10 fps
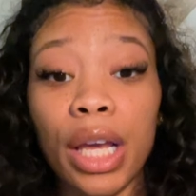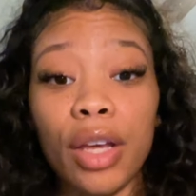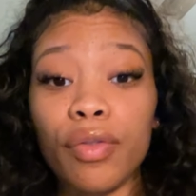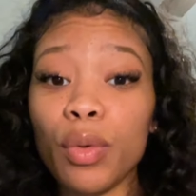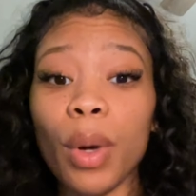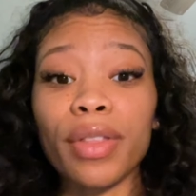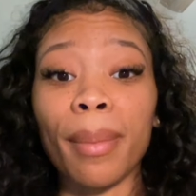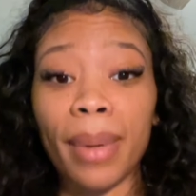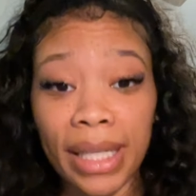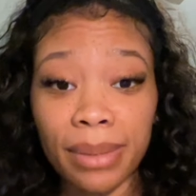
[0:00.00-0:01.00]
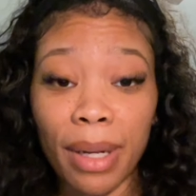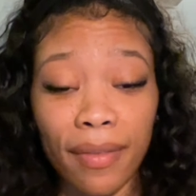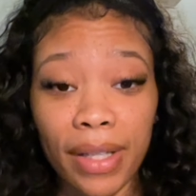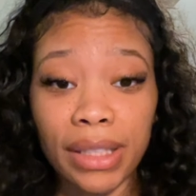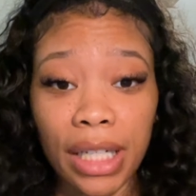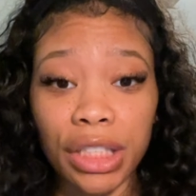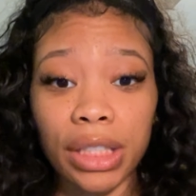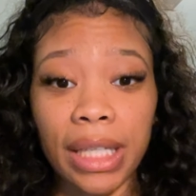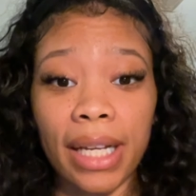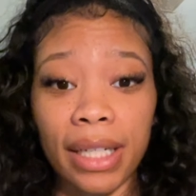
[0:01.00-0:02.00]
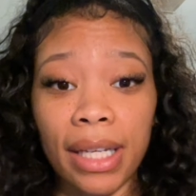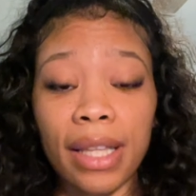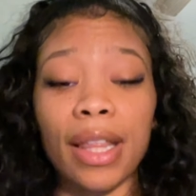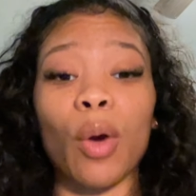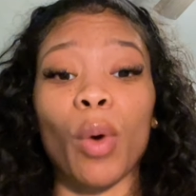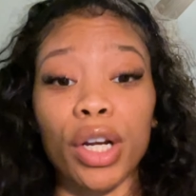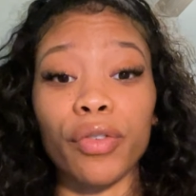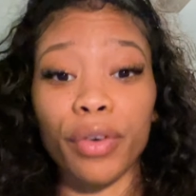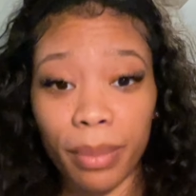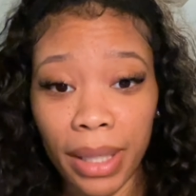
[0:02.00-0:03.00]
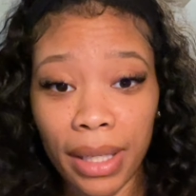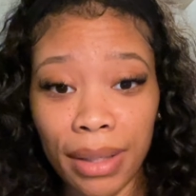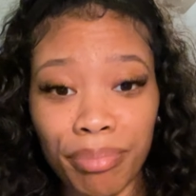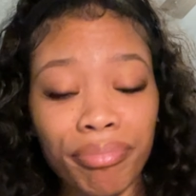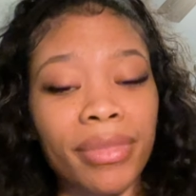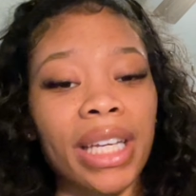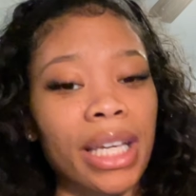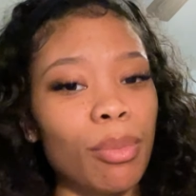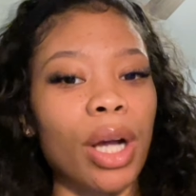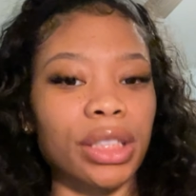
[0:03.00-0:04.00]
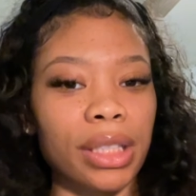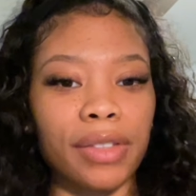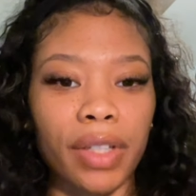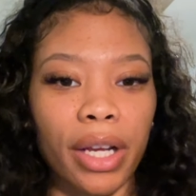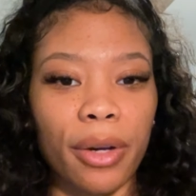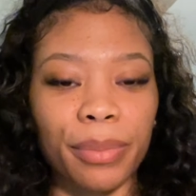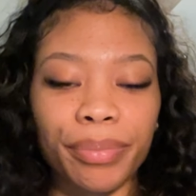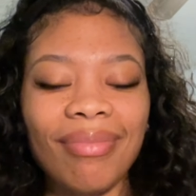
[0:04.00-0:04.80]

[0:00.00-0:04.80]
If you want the best manifestation technique that worked for me, then keep watching this video.